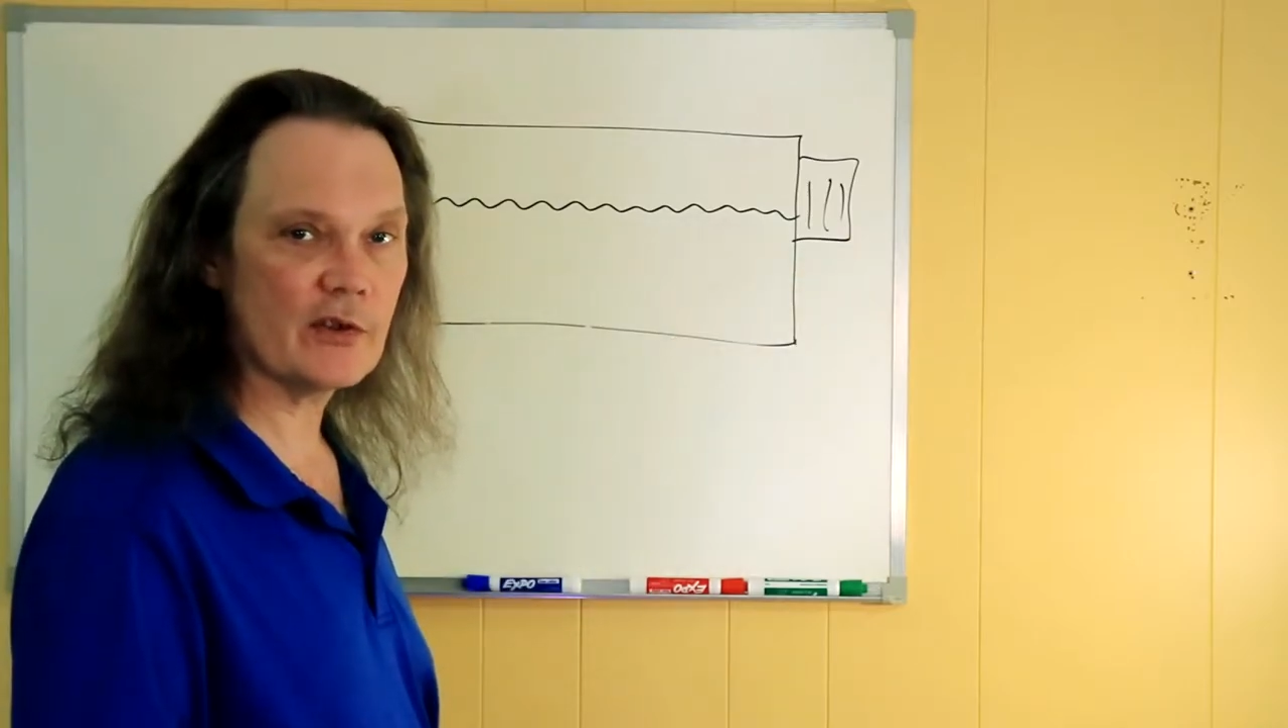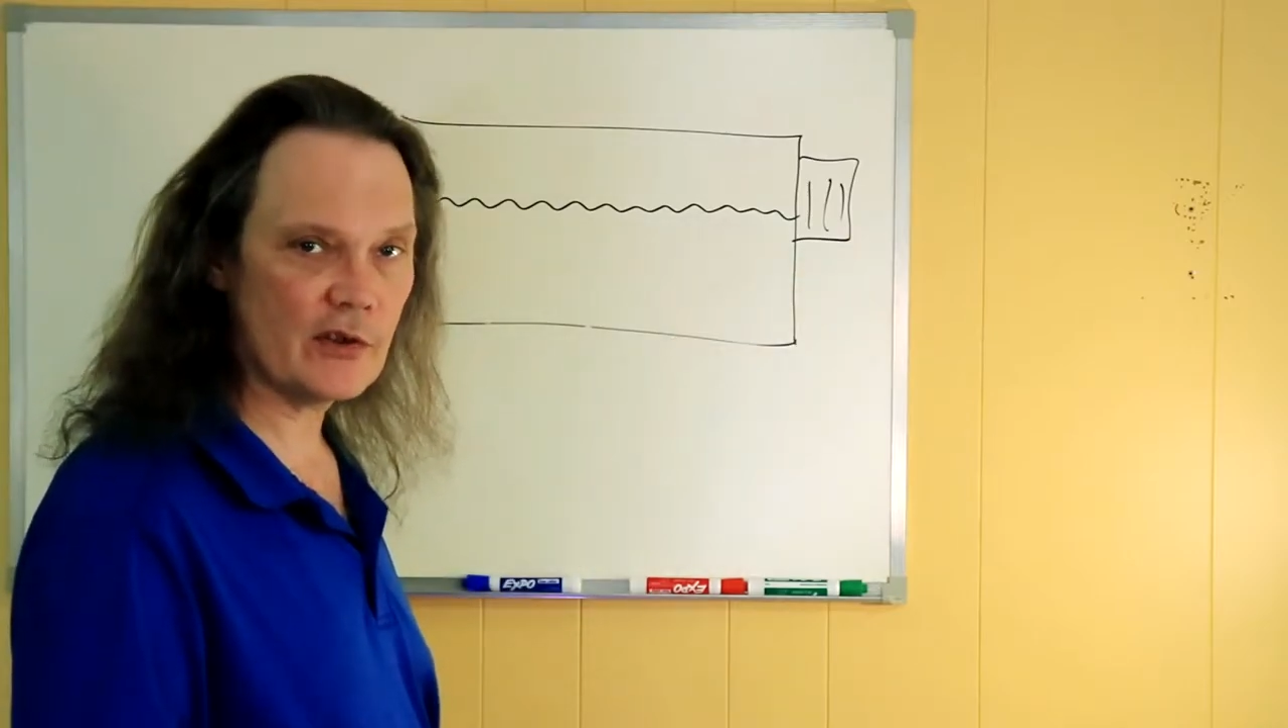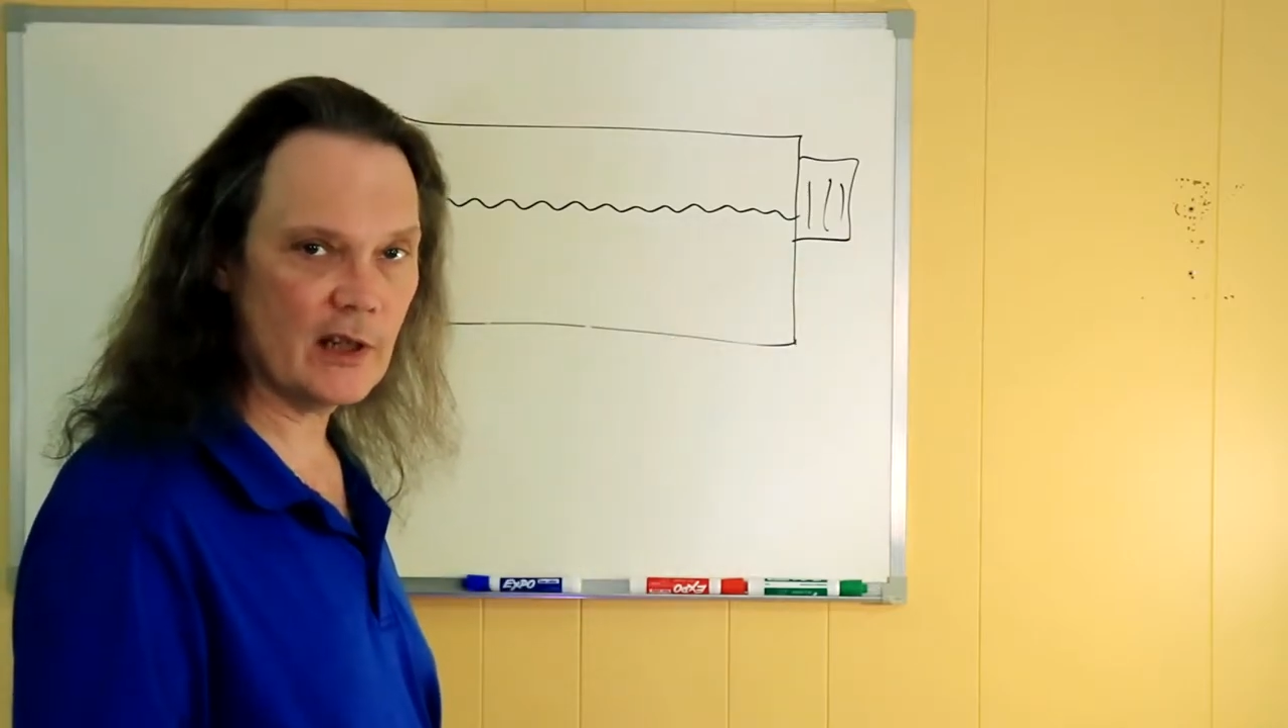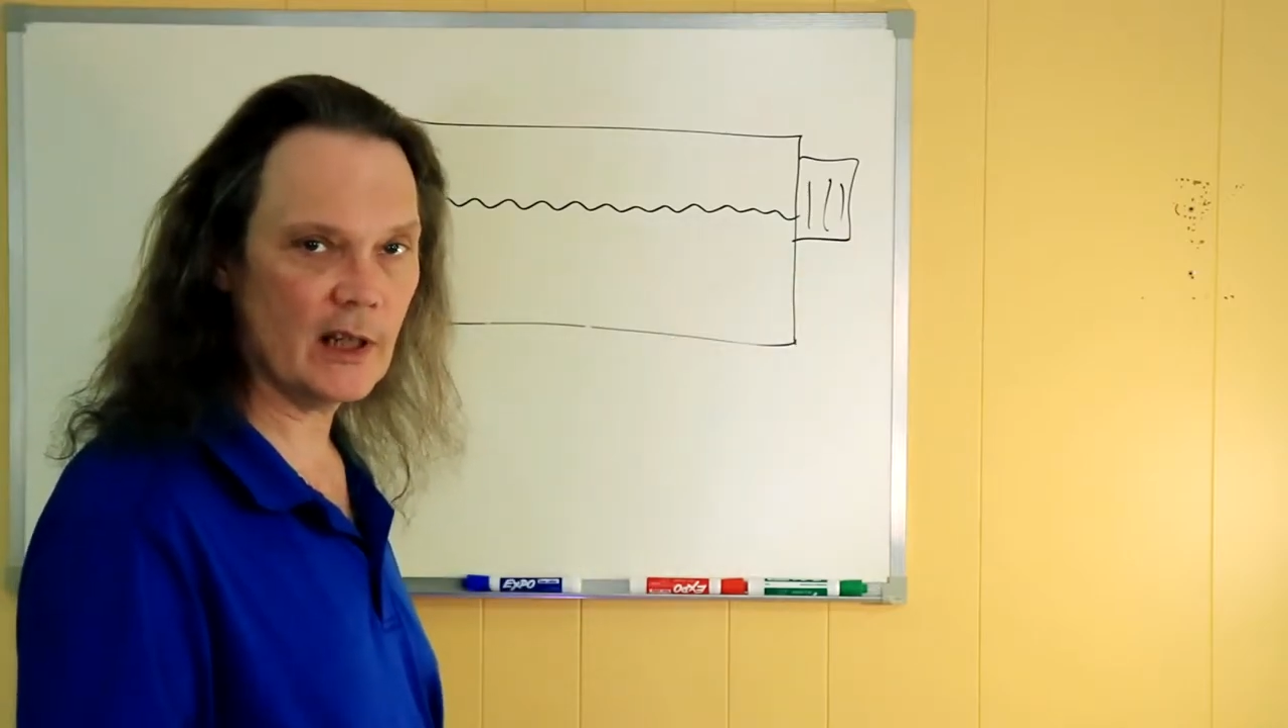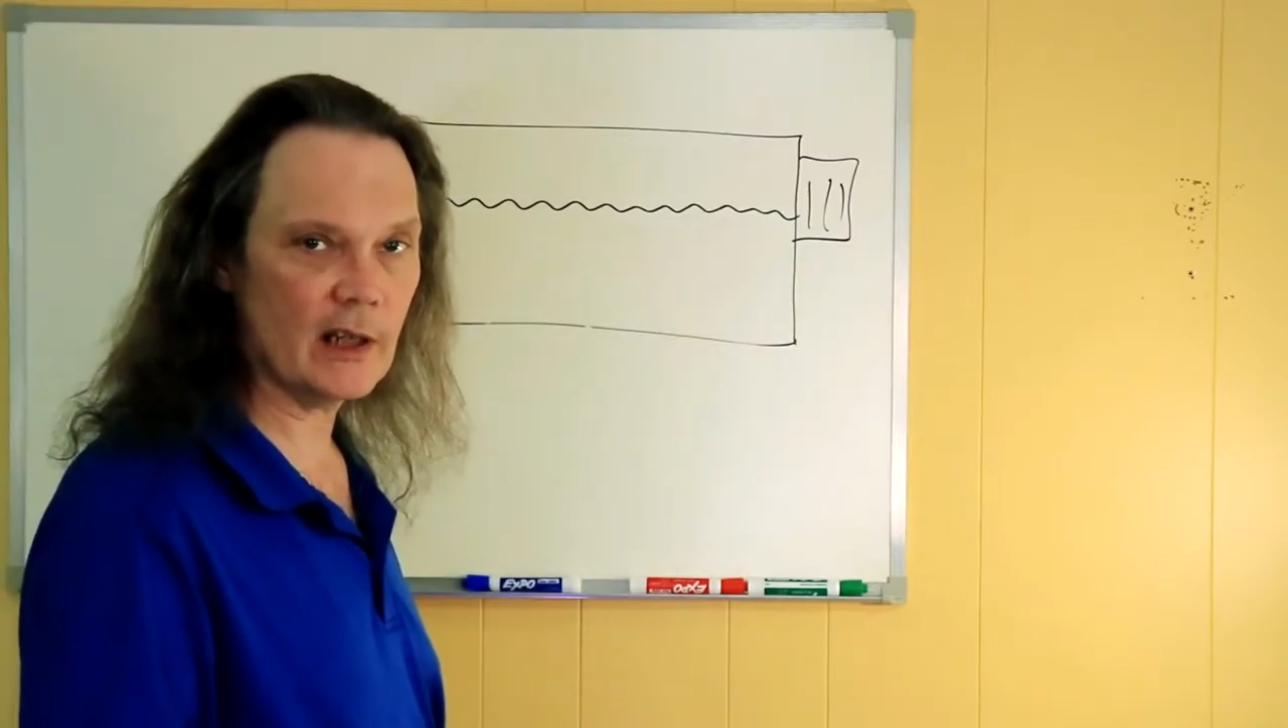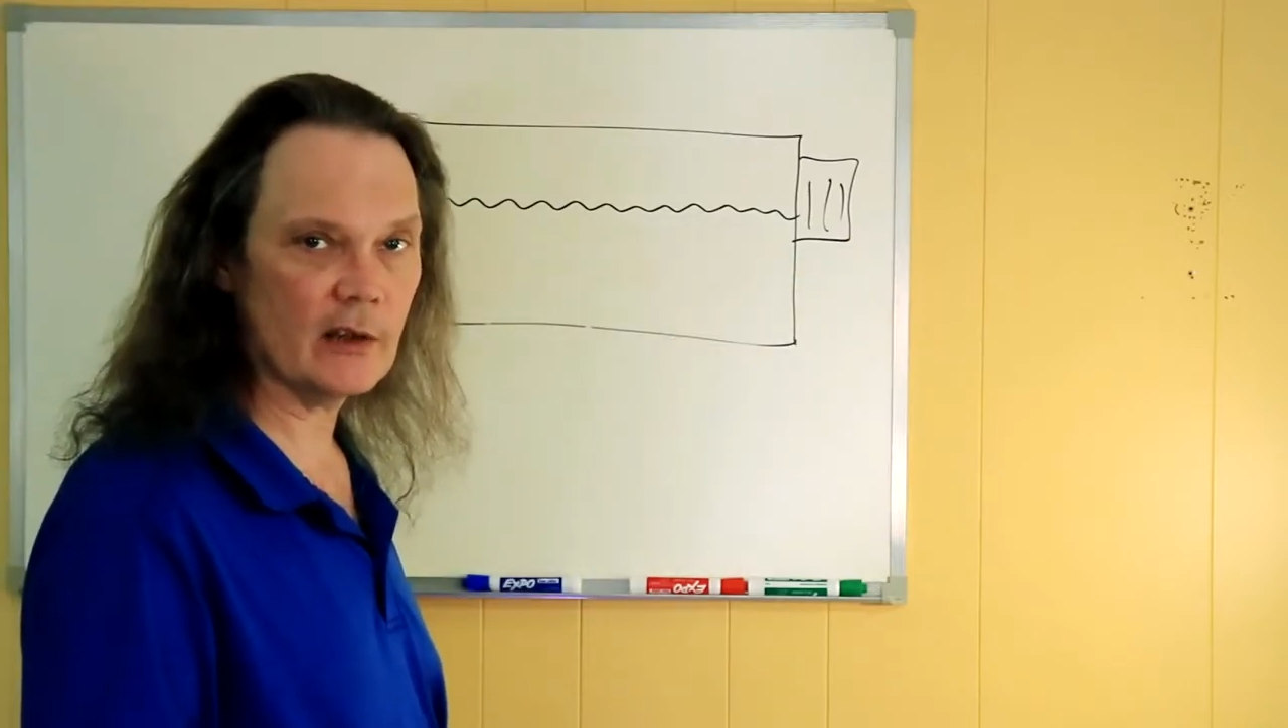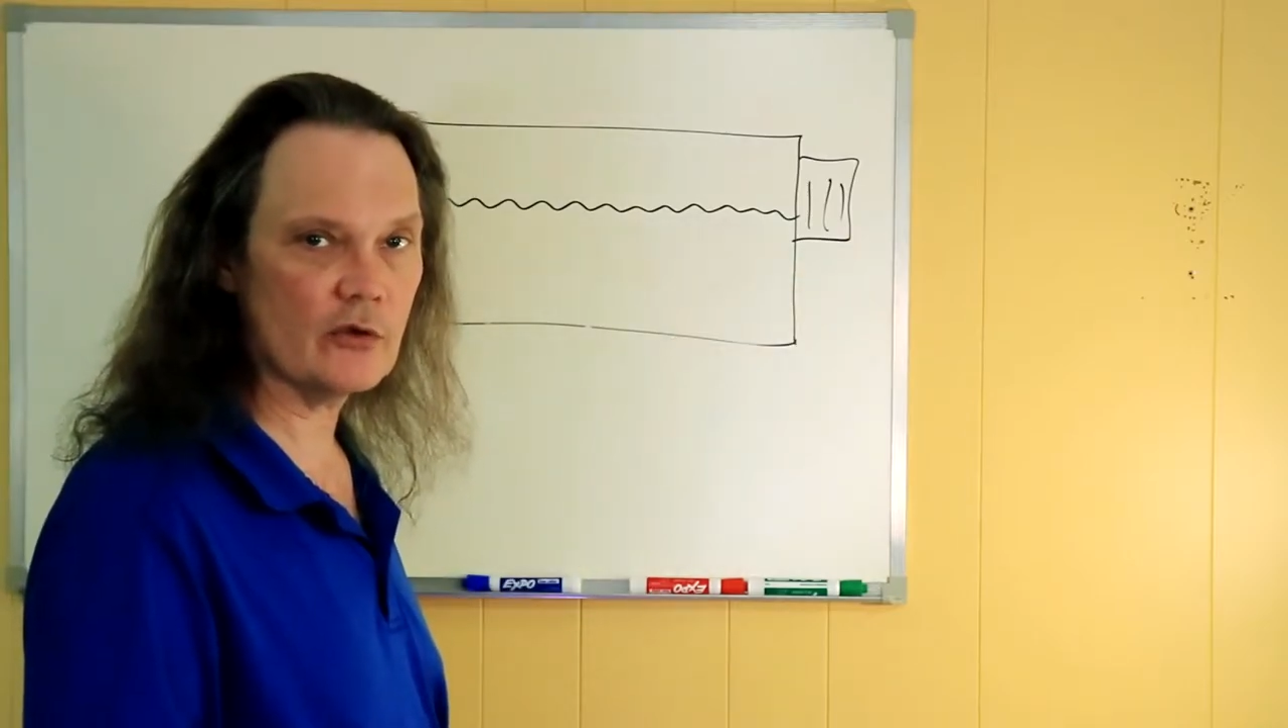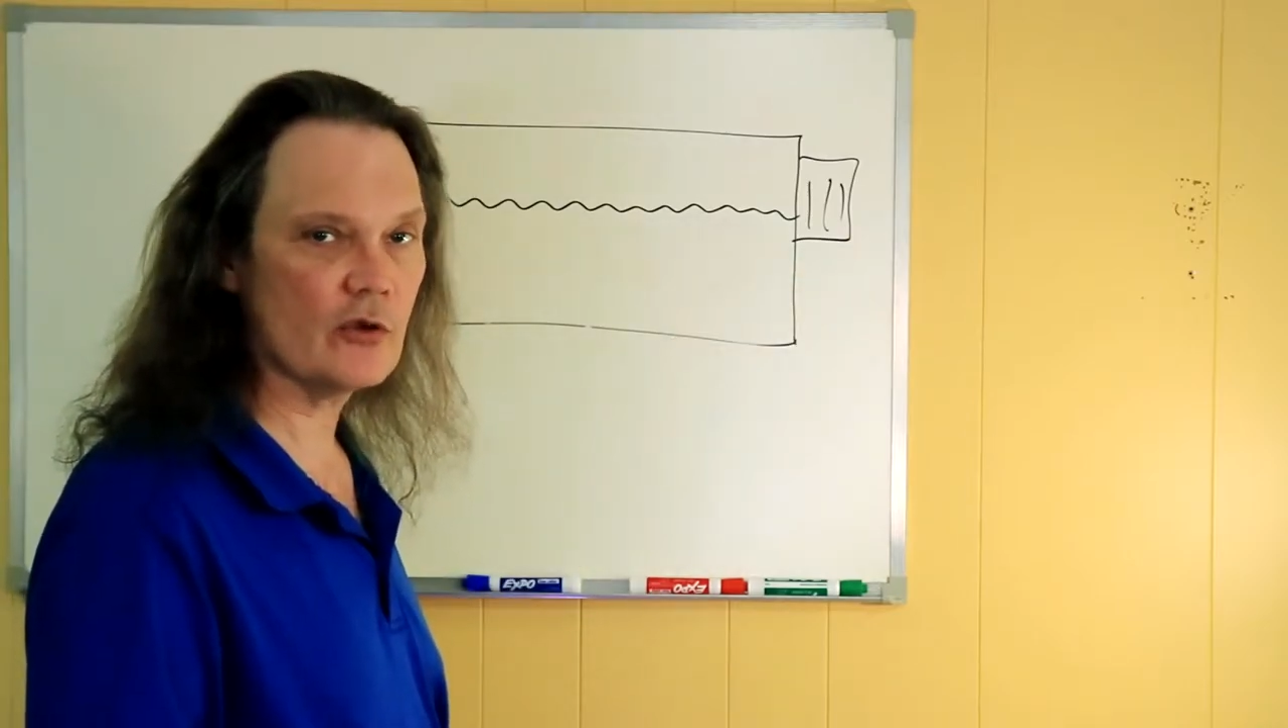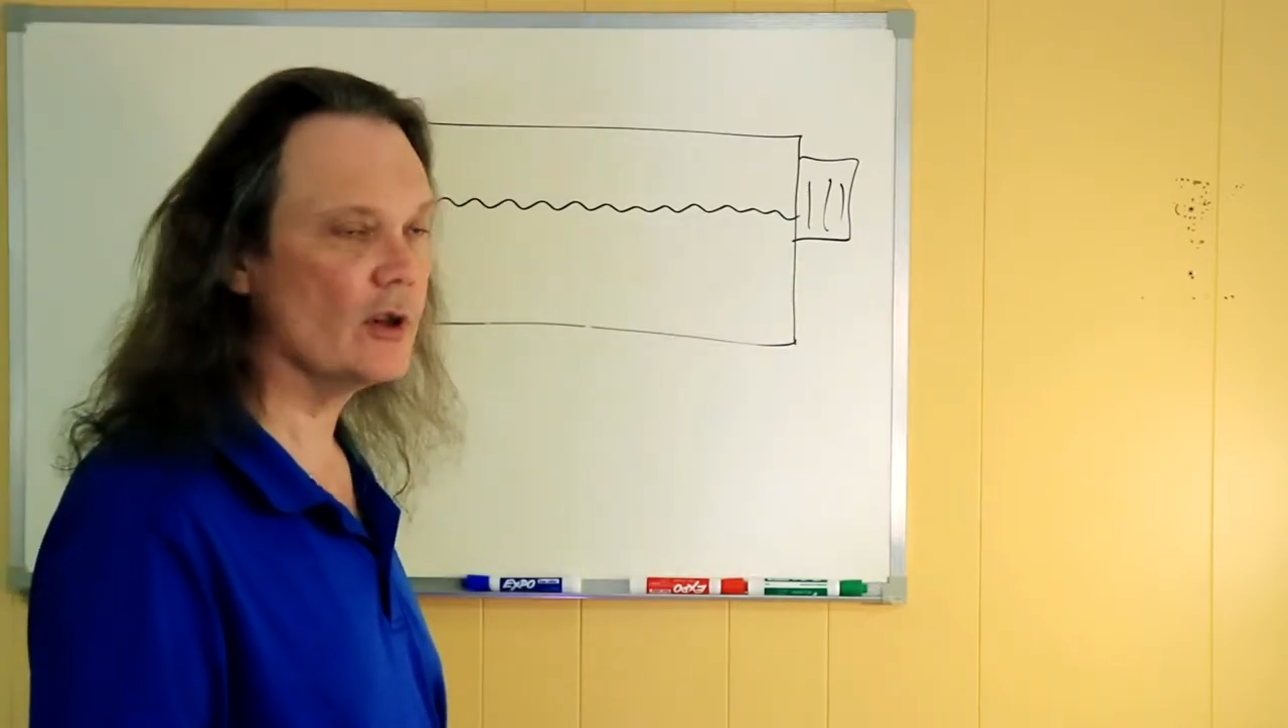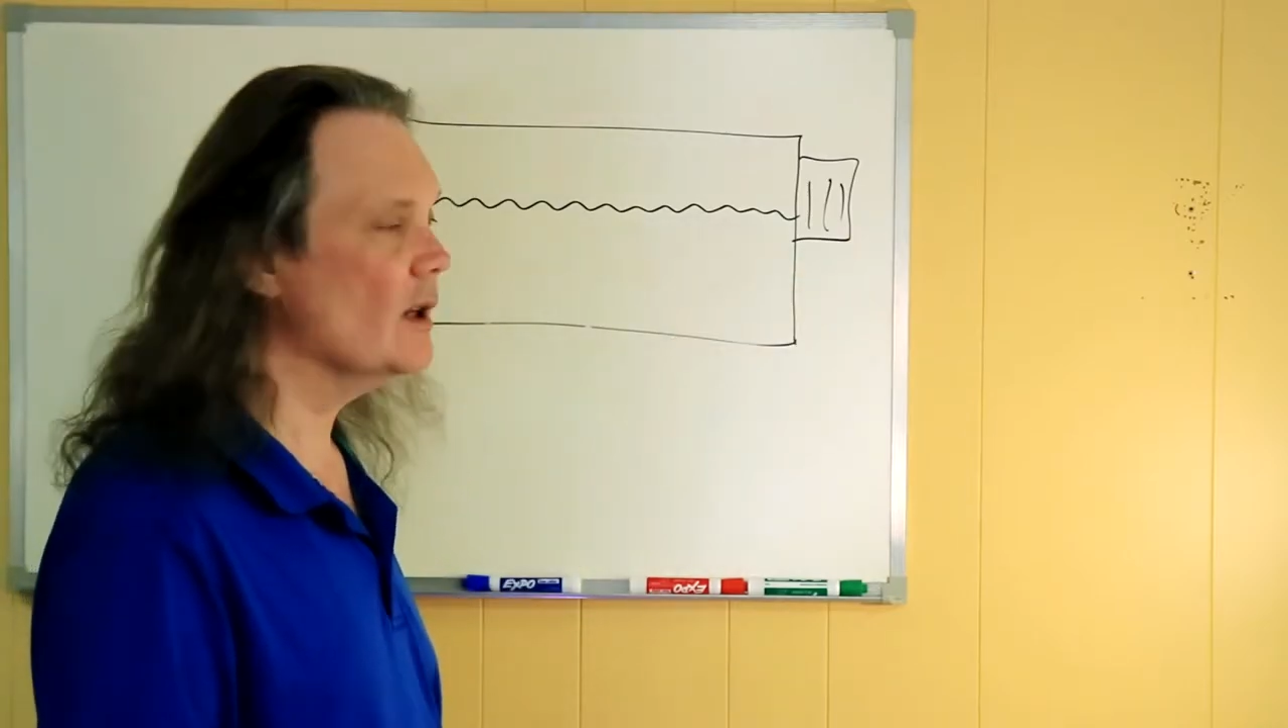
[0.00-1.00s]

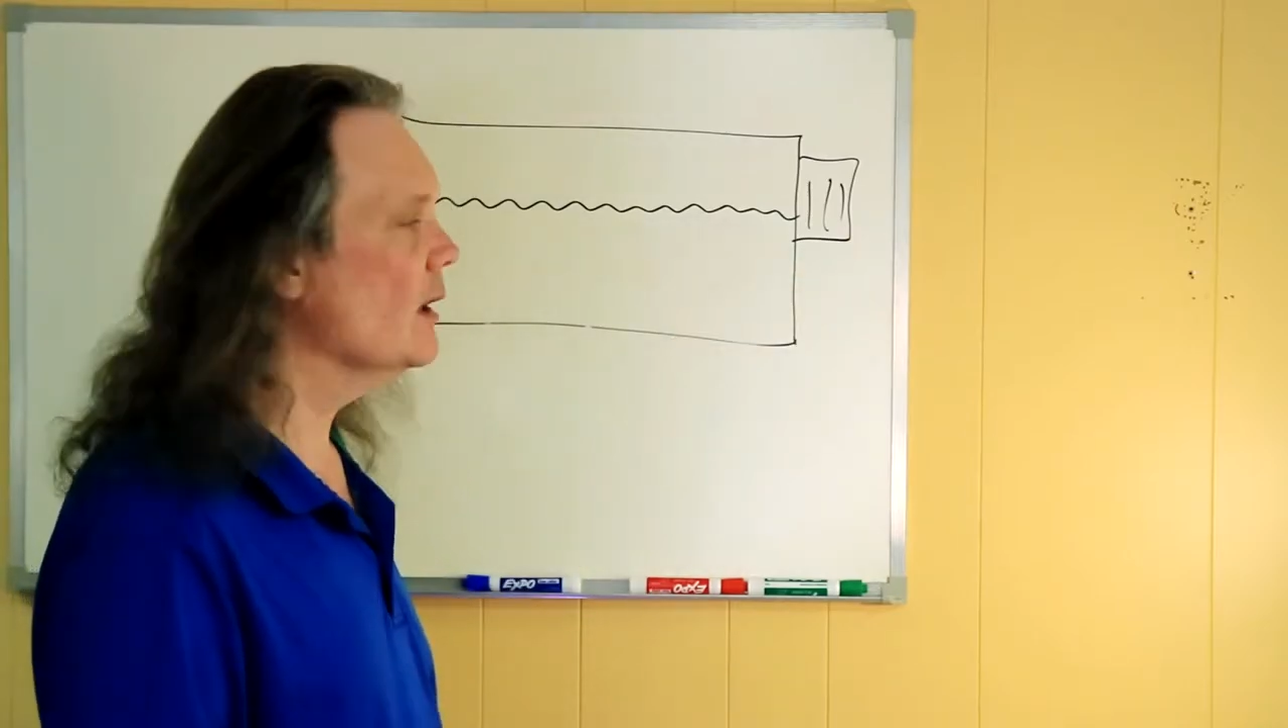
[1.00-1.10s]
stage.